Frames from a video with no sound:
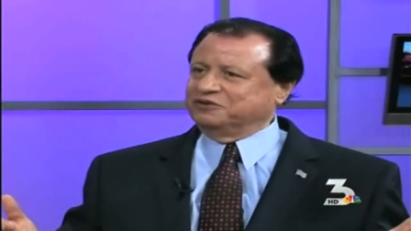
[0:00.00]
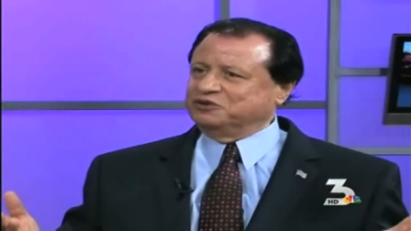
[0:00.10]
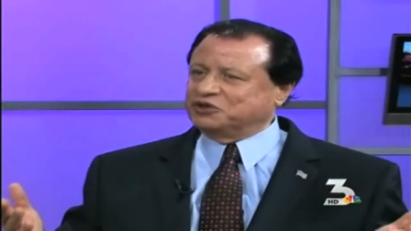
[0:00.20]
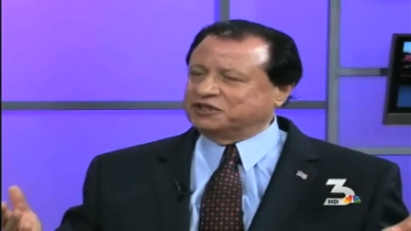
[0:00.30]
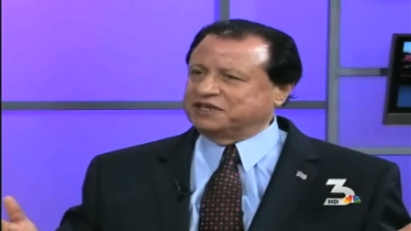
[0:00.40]

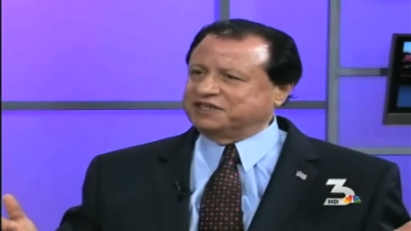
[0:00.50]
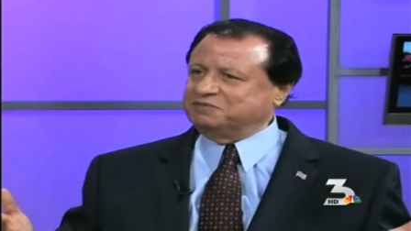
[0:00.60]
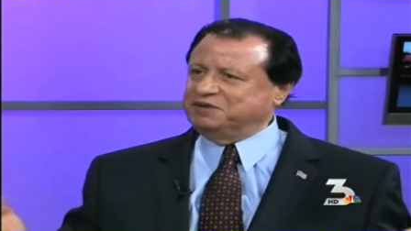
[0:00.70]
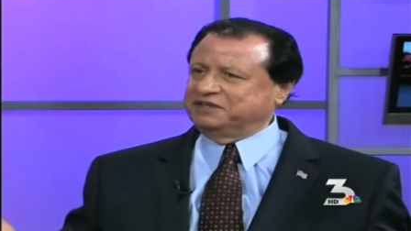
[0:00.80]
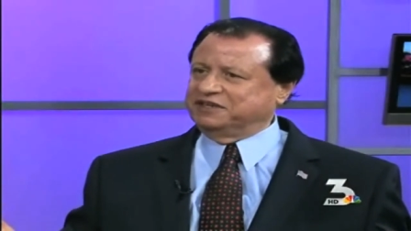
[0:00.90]
to success
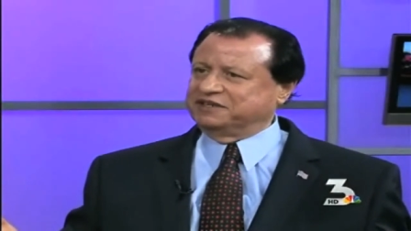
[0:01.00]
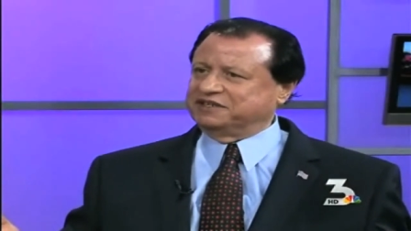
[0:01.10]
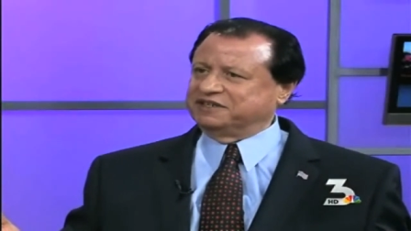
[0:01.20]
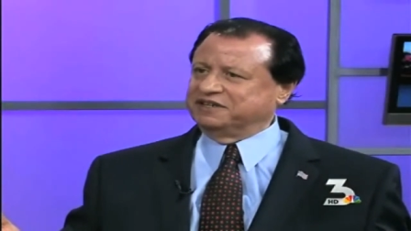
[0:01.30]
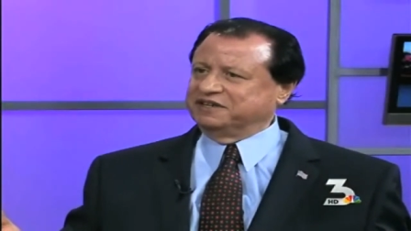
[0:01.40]
in
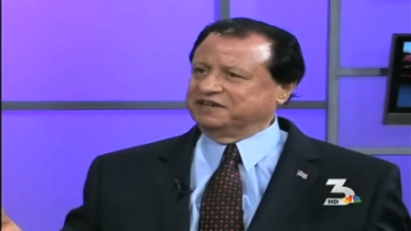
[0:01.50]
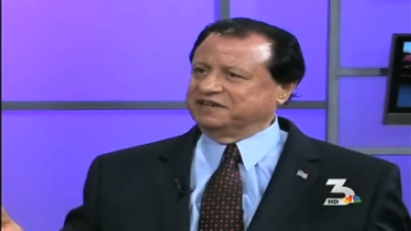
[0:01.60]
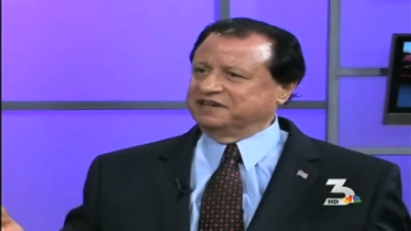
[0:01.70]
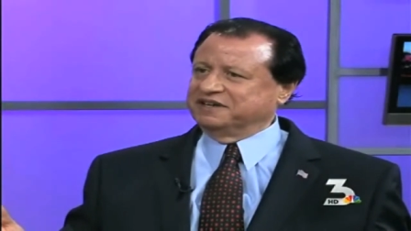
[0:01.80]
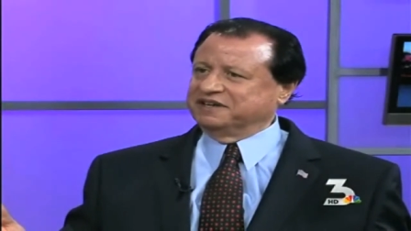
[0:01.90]
business.
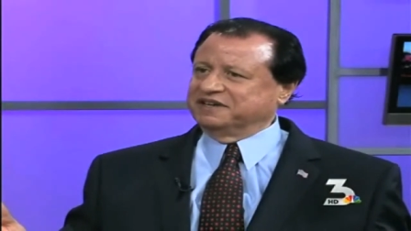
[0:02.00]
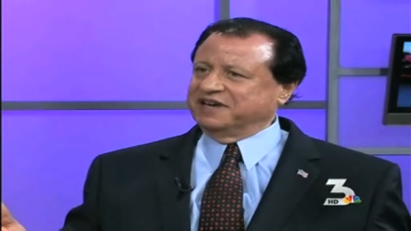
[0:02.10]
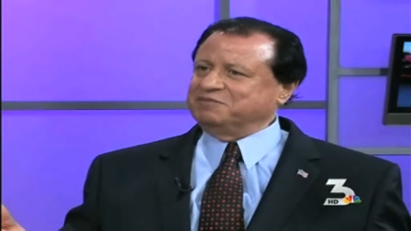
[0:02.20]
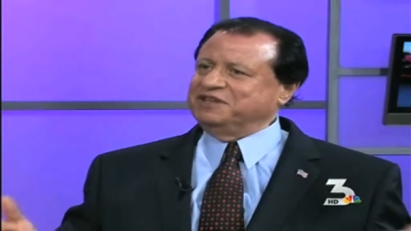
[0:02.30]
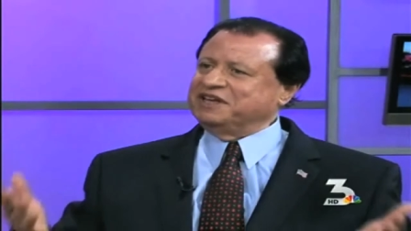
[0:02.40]

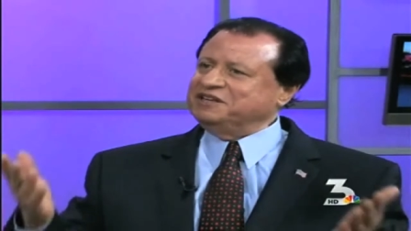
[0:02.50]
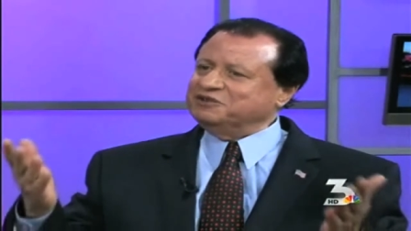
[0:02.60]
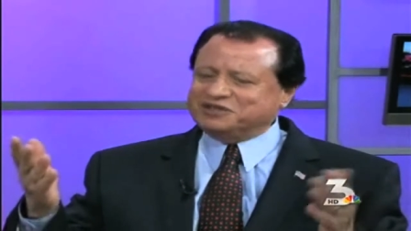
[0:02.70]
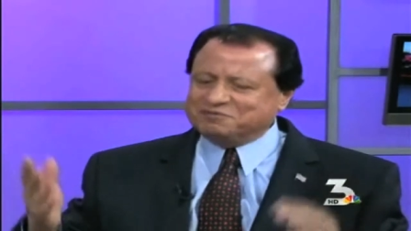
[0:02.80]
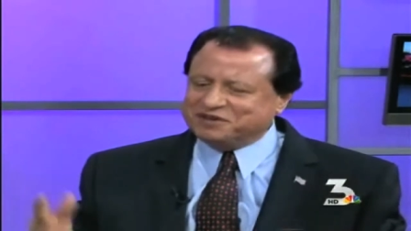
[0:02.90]
I mean, you
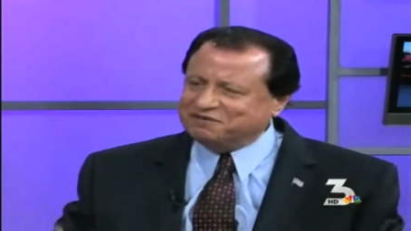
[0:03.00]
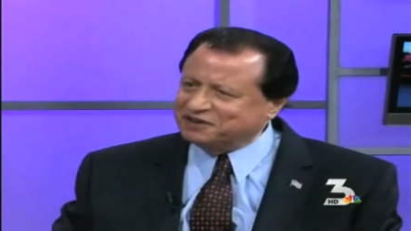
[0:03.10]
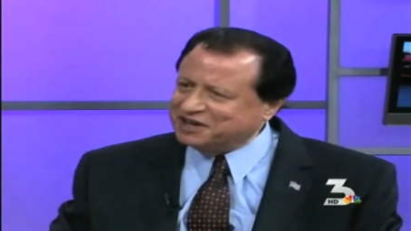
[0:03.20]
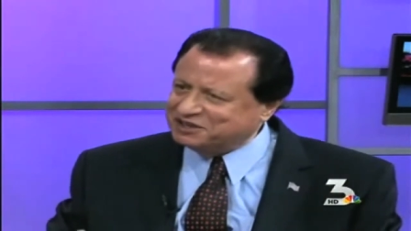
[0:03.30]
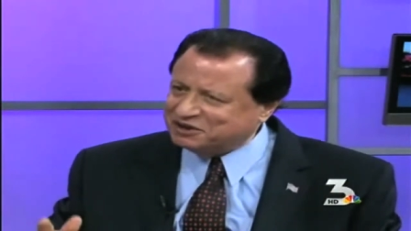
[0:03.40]
know something
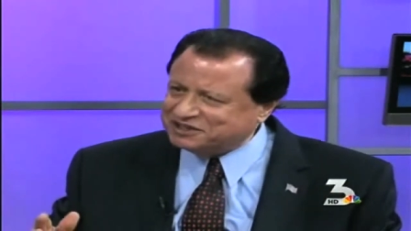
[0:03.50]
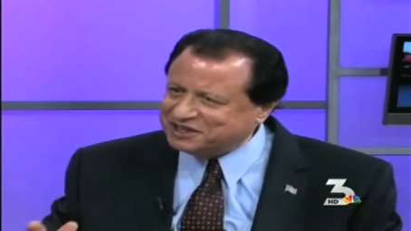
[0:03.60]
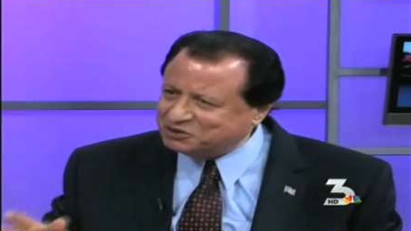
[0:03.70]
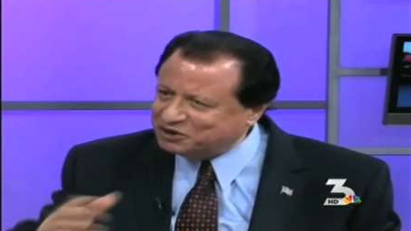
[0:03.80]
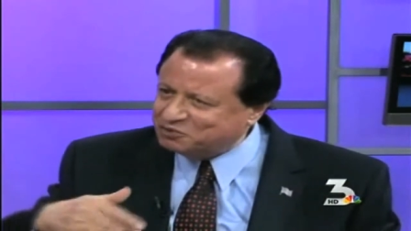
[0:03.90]
very
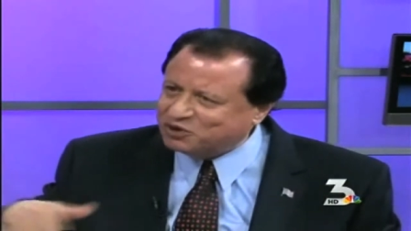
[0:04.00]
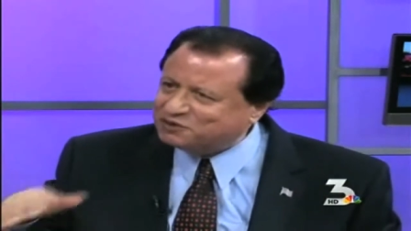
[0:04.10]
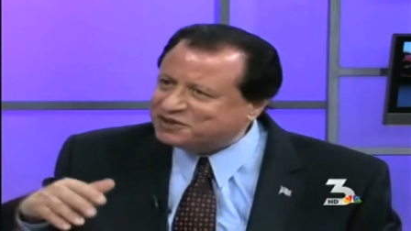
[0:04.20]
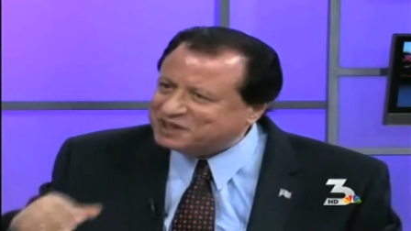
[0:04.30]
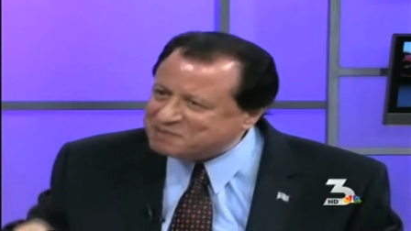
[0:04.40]
interesting during
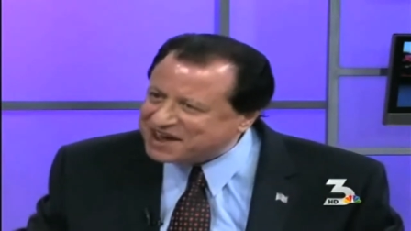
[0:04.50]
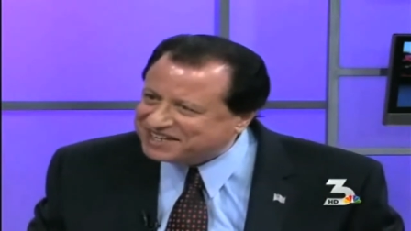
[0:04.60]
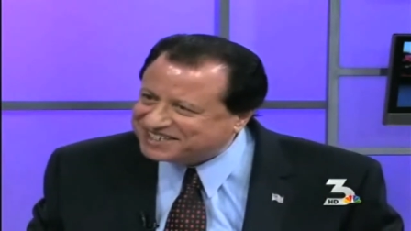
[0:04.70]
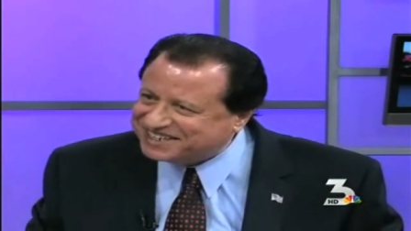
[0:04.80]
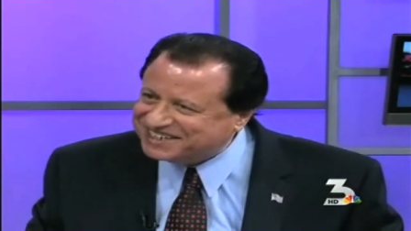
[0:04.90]
one of the
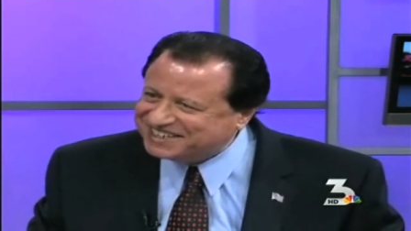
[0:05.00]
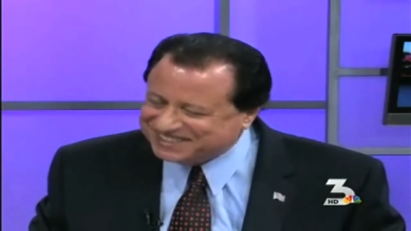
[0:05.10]
debates,